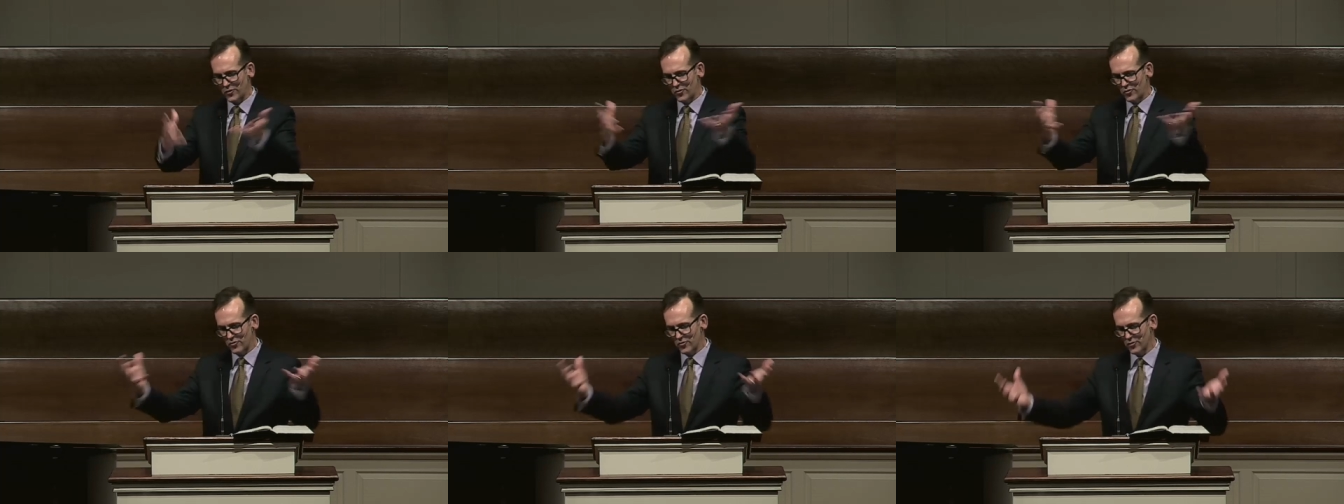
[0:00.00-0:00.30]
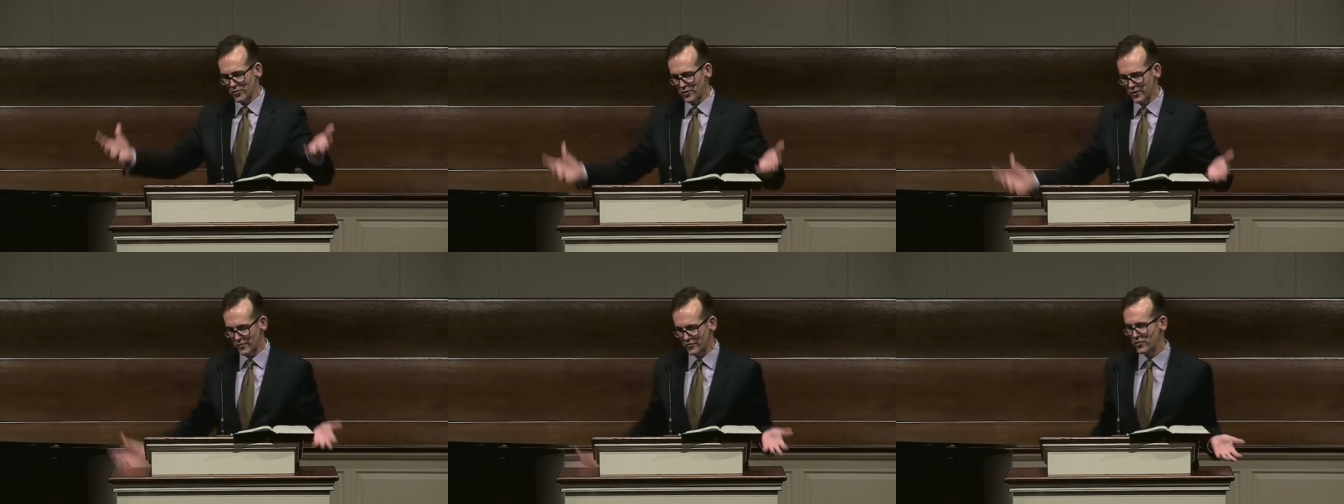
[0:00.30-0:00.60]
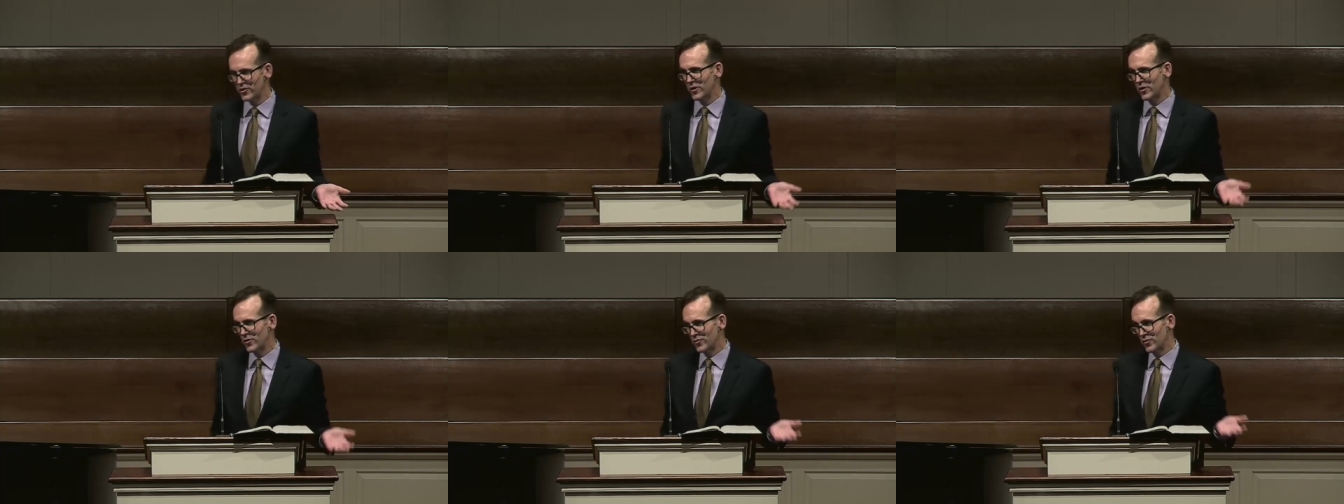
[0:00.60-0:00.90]
this story
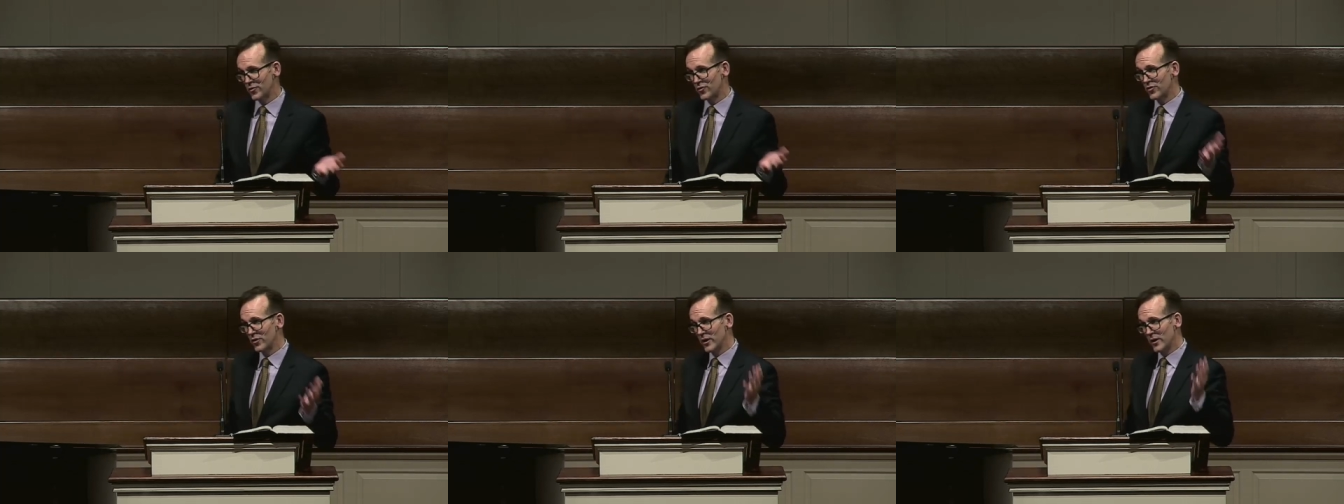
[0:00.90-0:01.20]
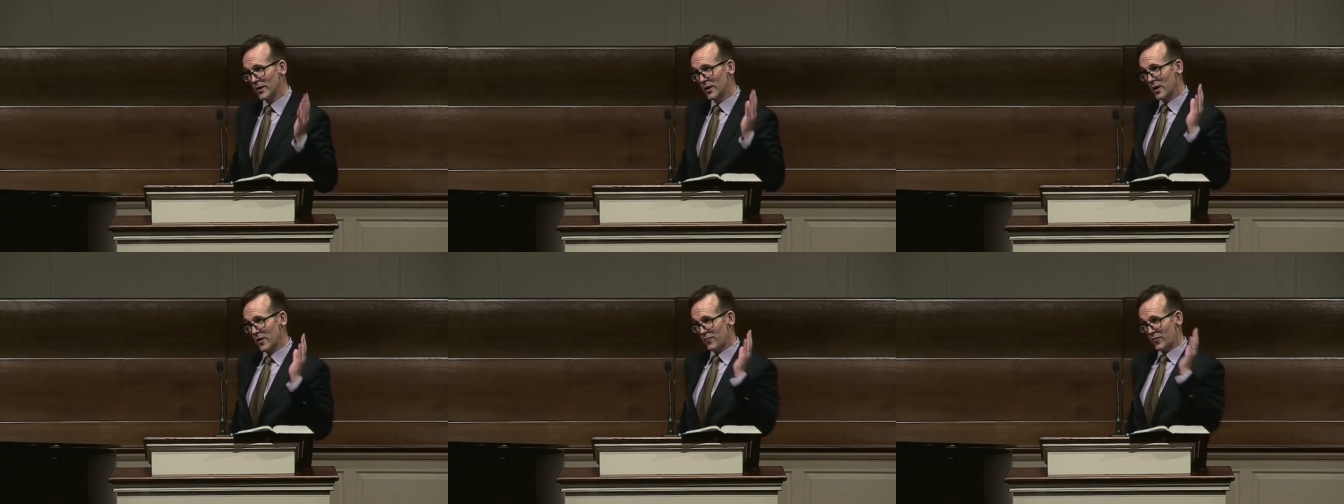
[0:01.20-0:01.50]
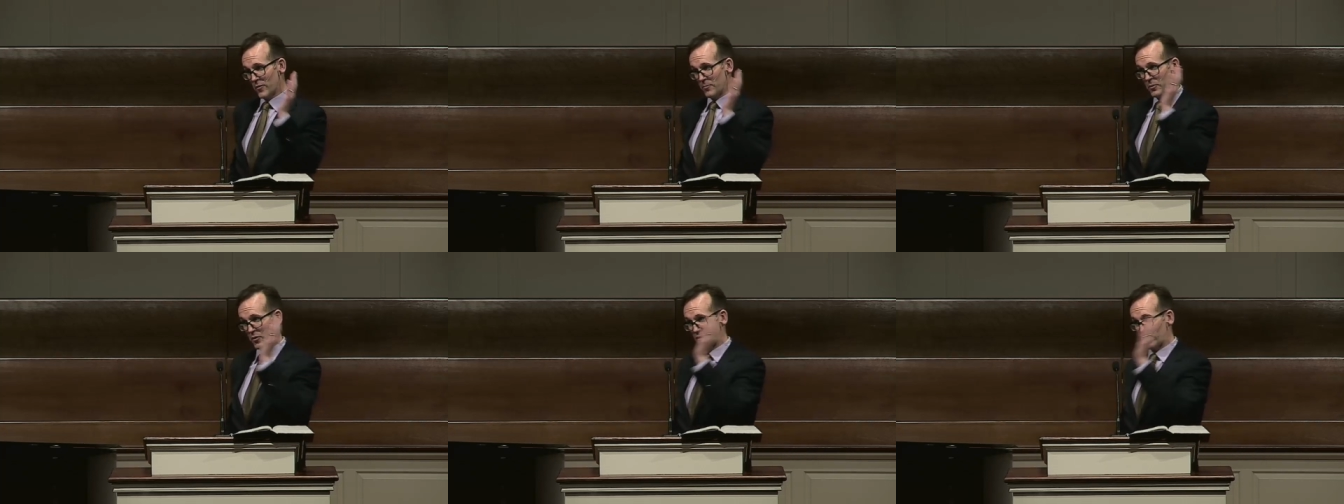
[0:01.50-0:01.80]
of Jesus,
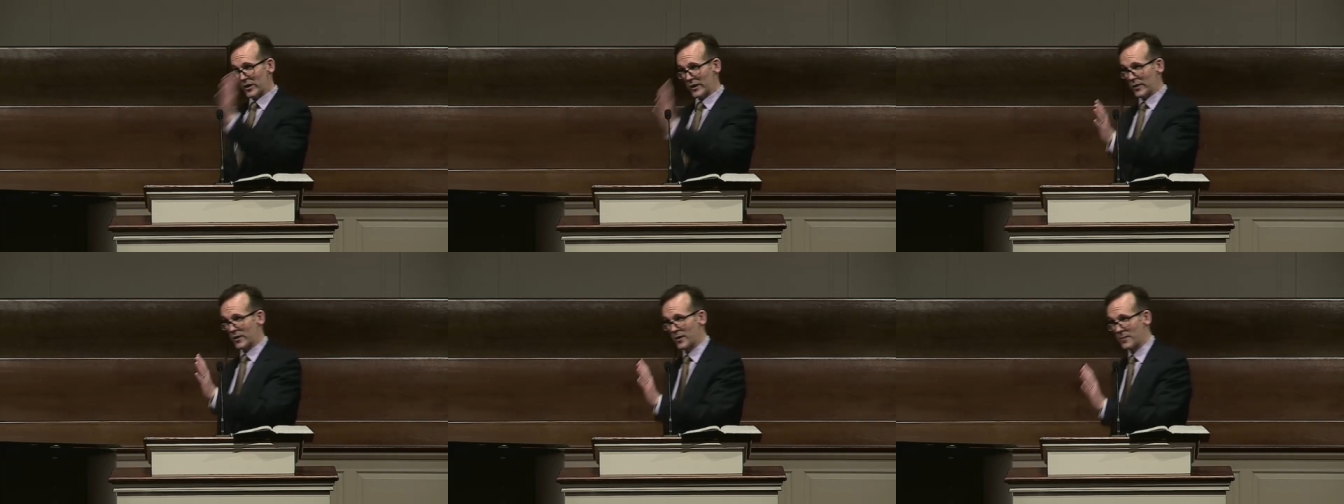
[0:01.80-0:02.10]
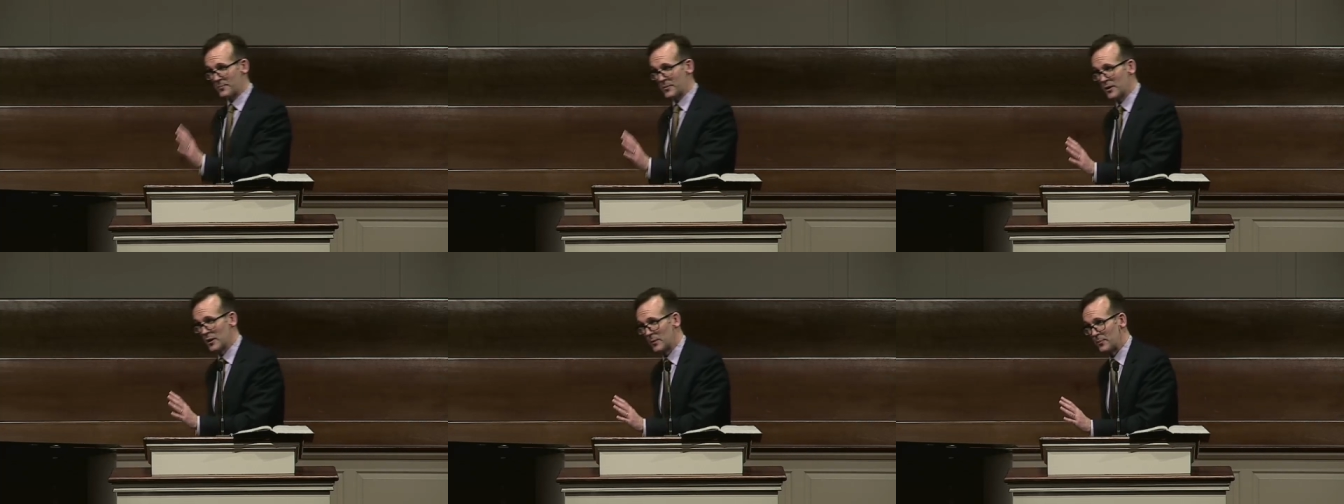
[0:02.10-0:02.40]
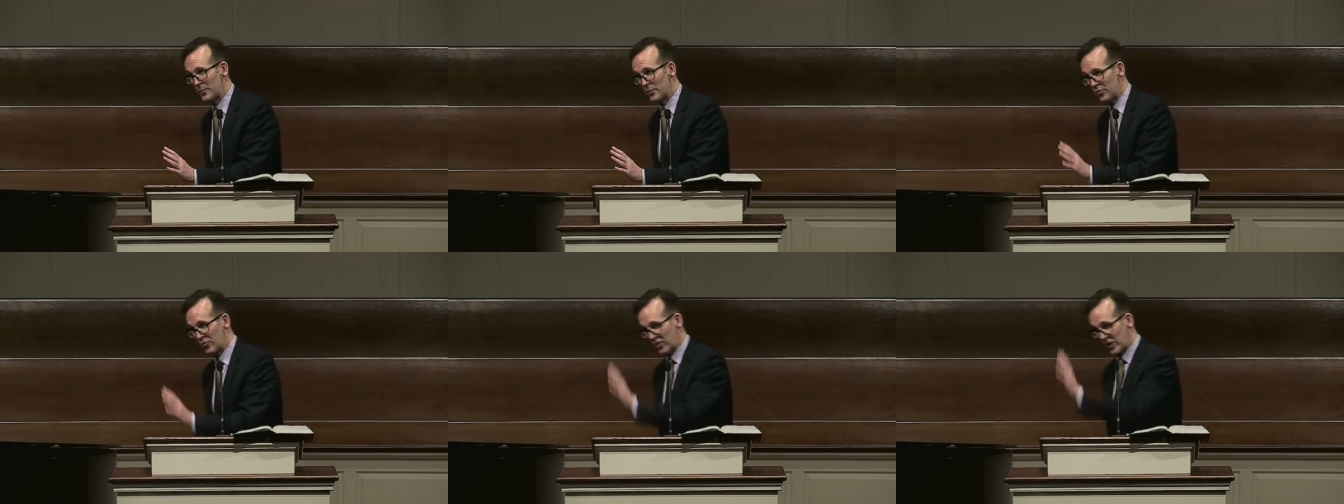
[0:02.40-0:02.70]
for a particular
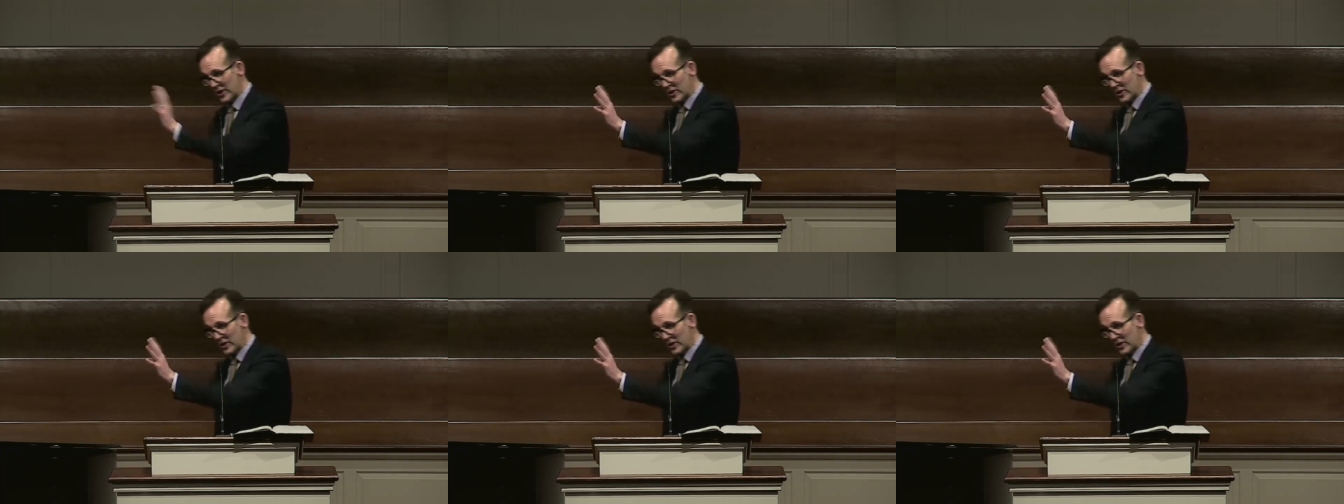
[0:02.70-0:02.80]
purpose.